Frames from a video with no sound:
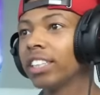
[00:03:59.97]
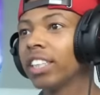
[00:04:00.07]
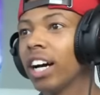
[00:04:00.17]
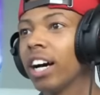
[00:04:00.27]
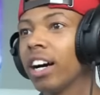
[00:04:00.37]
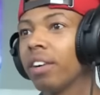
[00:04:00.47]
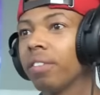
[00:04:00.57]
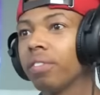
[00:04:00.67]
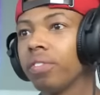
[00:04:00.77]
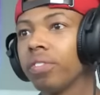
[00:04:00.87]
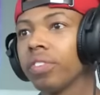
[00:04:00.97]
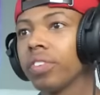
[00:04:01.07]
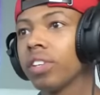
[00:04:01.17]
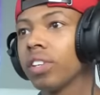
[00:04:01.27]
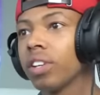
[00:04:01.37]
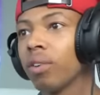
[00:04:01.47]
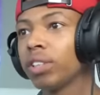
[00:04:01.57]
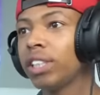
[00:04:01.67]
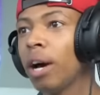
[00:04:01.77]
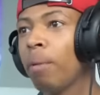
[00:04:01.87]
that's uh
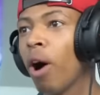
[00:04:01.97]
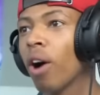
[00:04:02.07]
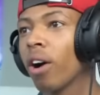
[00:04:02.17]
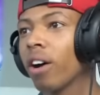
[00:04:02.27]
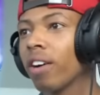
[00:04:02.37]
What's up, Hulk?